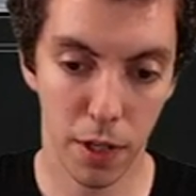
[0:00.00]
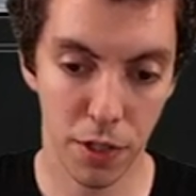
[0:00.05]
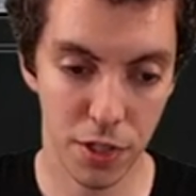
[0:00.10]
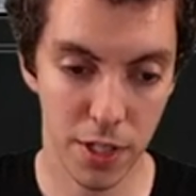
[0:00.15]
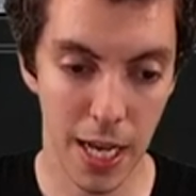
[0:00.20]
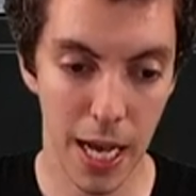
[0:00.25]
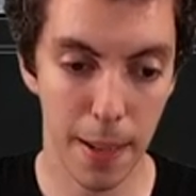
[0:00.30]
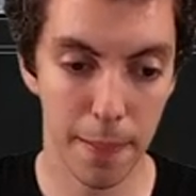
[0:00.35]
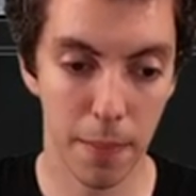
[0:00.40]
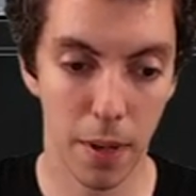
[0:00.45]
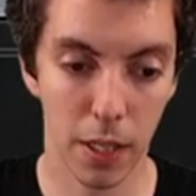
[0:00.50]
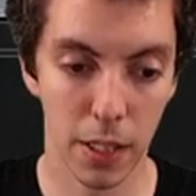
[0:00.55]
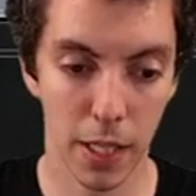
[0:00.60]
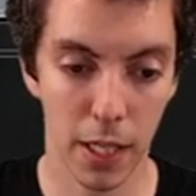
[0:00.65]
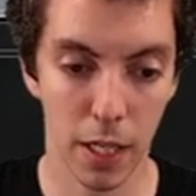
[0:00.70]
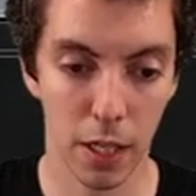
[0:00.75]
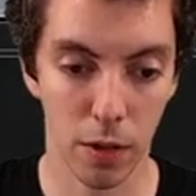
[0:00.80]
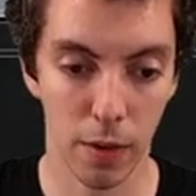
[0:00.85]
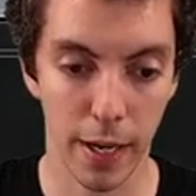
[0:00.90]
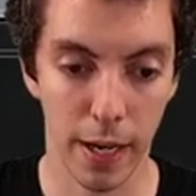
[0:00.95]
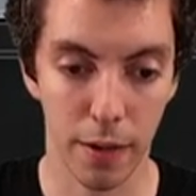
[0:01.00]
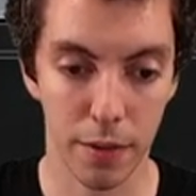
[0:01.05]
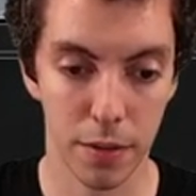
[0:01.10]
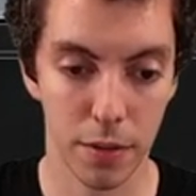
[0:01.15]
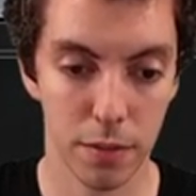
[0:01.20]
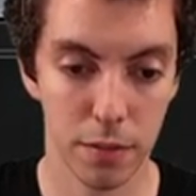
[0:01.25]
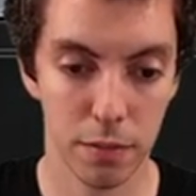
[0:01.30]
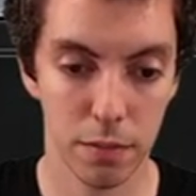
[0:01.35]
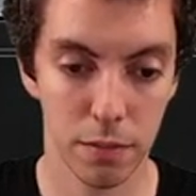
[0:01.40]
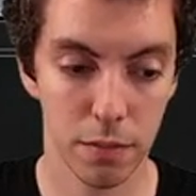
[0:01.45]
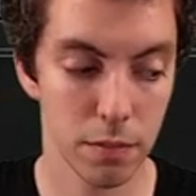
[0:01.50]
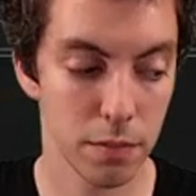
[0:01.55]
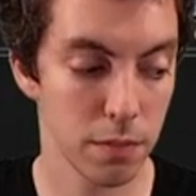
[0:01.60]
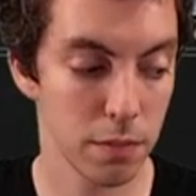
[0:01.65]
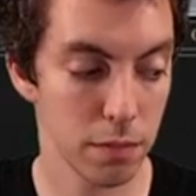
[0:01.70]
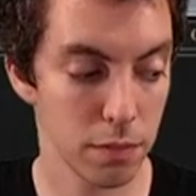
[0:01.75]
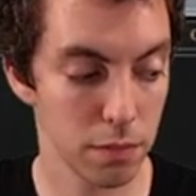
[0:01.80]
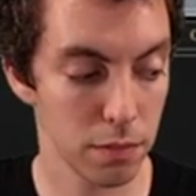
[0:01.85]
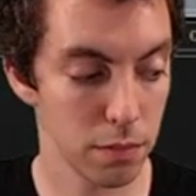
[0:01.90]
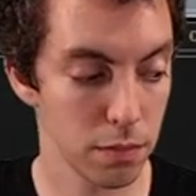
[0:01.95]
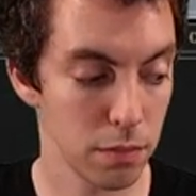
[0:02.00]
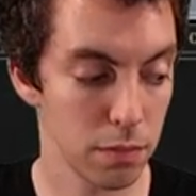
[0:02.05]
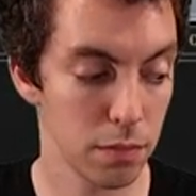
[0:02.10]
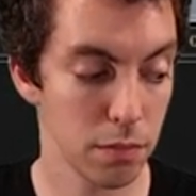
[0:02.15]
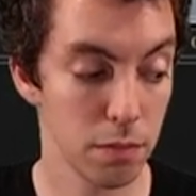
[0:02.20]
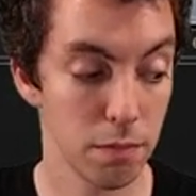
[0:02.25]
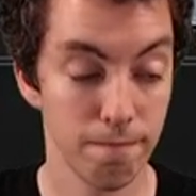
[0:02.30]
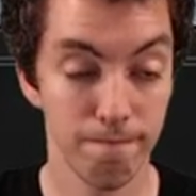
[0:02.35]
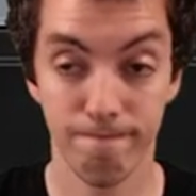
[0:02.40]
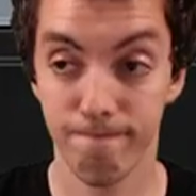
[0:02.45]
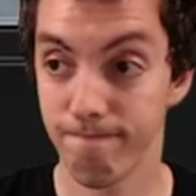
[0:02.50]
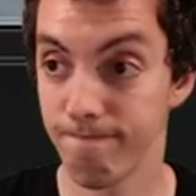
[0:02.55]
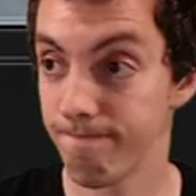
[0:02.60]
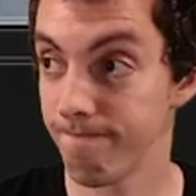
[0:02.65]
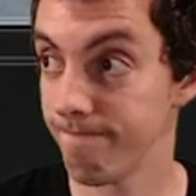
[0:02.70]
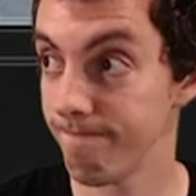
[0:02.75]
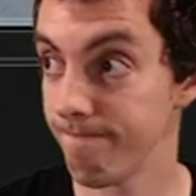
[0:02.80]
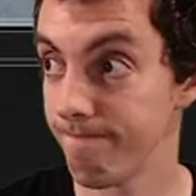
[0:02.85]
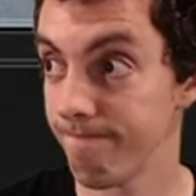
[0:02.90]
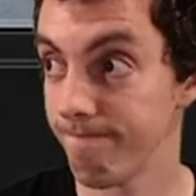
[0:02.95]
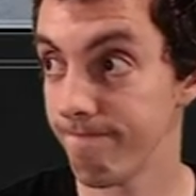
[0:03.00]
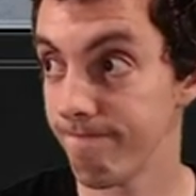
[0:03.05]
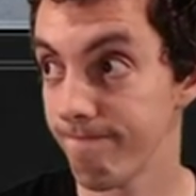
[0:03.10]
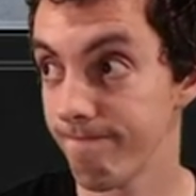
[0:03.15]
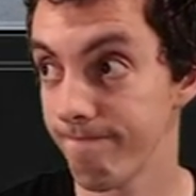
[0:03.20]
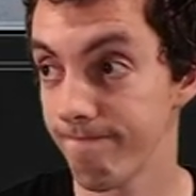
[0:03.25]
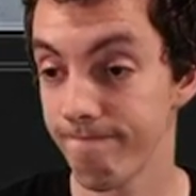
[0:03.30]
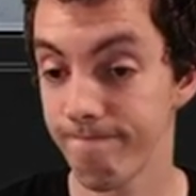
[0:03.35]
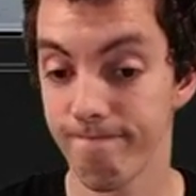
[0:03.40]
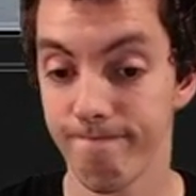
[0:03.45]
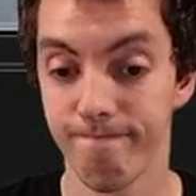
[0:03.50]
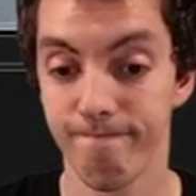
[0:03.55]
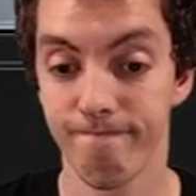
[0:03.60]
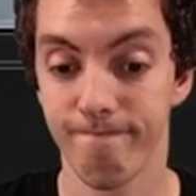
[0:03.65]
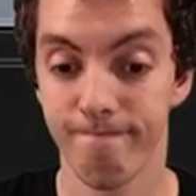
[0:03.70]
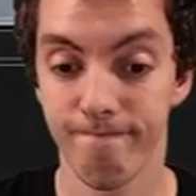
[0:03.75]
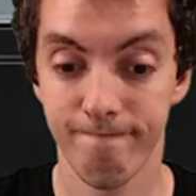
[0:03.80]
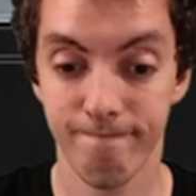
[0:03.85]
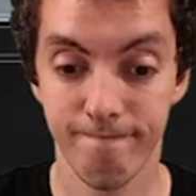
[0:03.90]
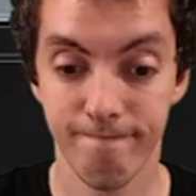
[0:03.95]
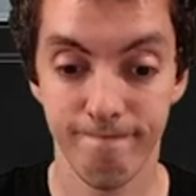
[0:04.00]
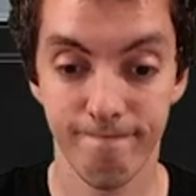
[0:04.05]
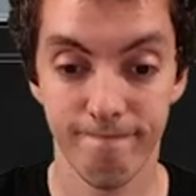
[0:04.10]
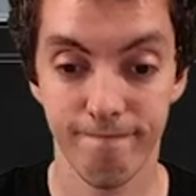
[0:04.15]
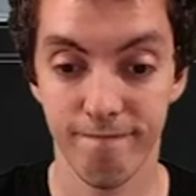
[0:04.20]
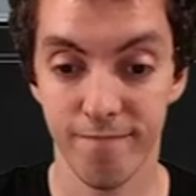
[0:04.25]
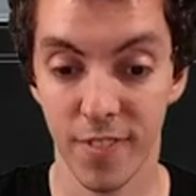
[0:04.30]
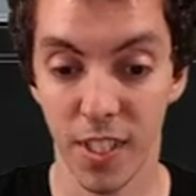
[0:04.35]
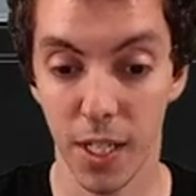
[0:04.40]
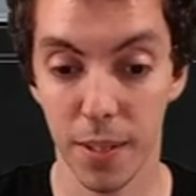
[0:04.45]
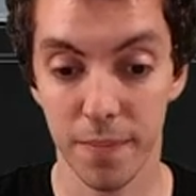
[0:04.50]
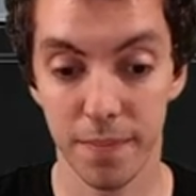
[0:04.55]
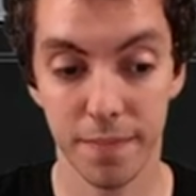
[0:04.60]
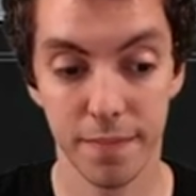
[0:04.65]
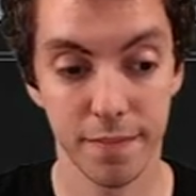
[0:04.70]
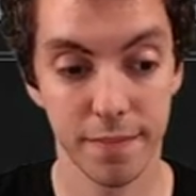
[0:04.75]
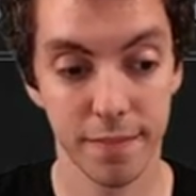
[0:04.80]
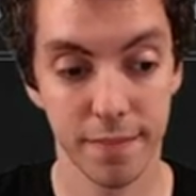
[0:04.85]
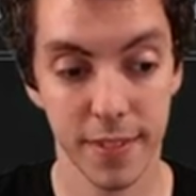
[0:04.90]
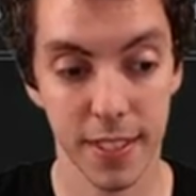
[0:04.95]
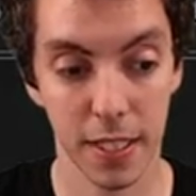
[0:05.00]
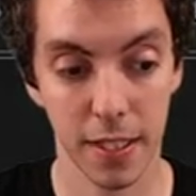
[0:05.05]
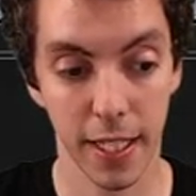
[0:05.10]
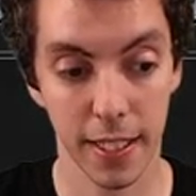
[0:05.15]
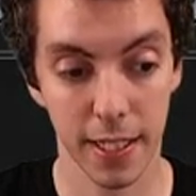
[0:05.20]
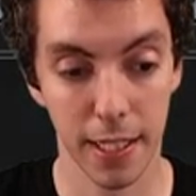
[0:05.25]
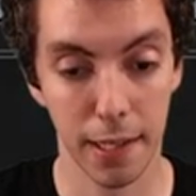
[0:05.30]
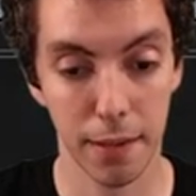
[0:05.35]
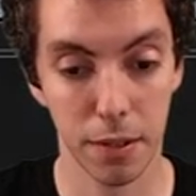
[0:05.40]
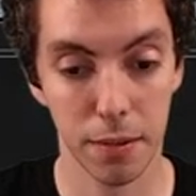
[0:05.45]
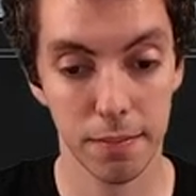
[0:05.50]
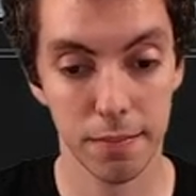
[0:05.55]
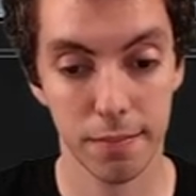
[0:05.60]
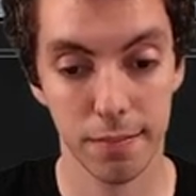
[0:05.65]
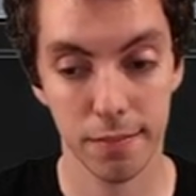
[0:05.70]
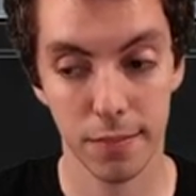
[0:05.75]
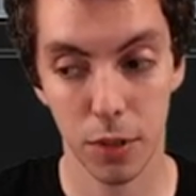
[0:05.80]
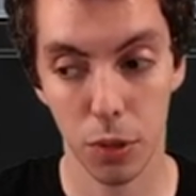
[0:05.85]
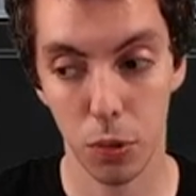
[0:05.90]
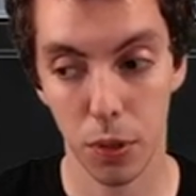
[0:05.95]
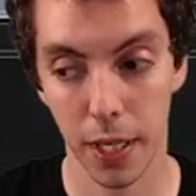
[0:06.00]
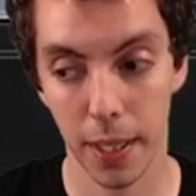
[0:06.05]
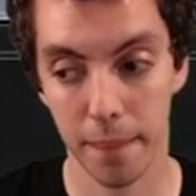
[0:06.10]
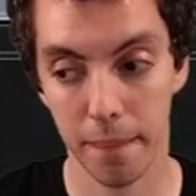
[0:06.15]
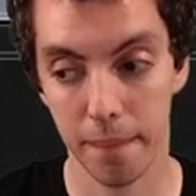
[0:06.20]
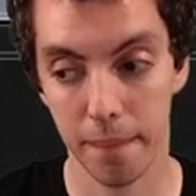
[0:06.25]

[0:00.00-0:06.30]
is not monkeying around. No? Didn't like that one? Okay.